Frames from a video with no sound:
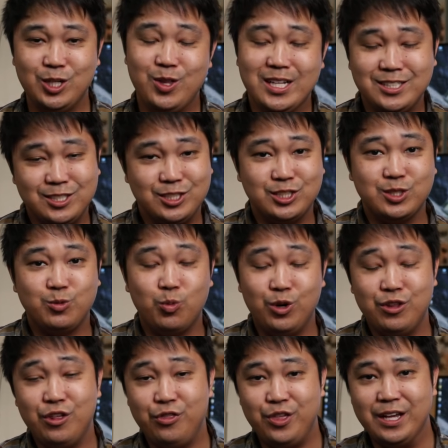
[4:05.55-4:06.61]
So that's just
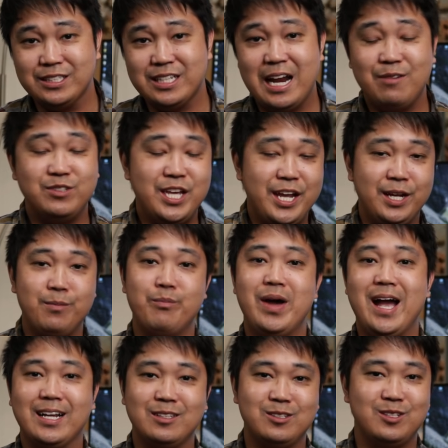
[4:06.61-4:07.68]
one of the things that I've taken
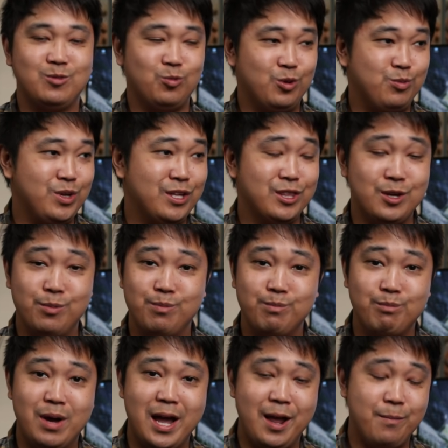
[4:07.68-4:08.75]
back with me into
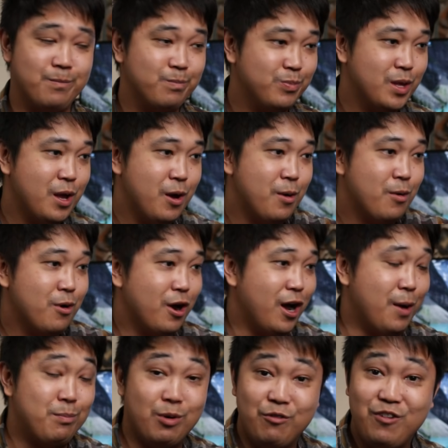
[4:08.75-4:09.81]
my
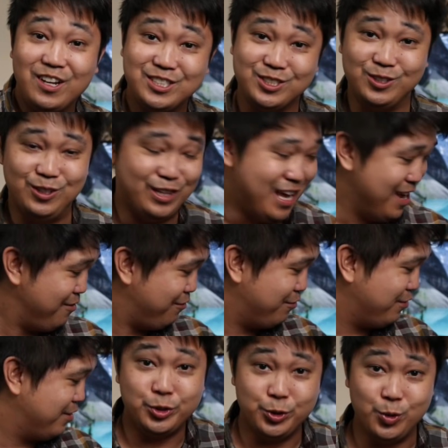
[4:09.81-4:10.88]
uh, professional
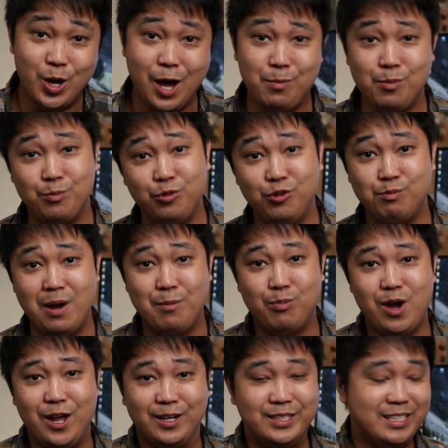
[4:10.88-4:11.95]
life to help improve my
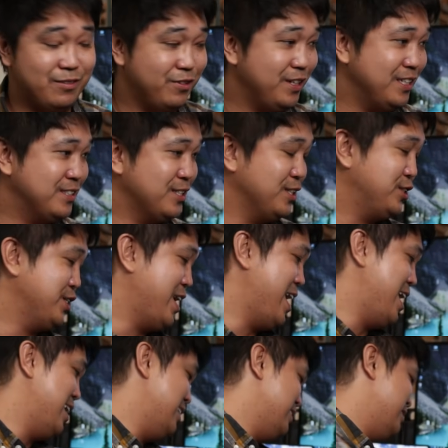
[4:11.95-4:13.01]
productivity, such
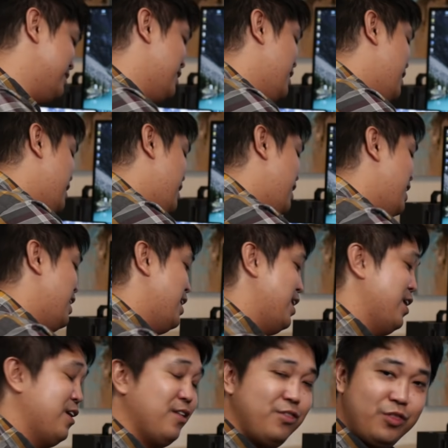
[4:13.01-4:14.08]
as
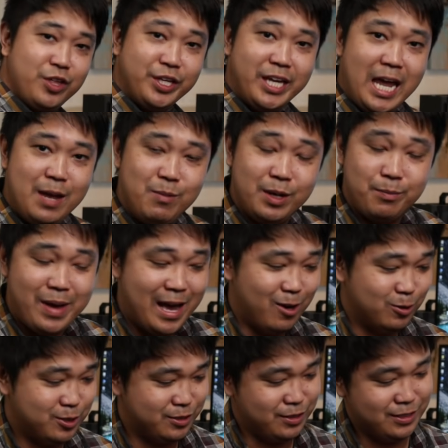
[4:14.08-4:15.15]
uh, the gaming mouse.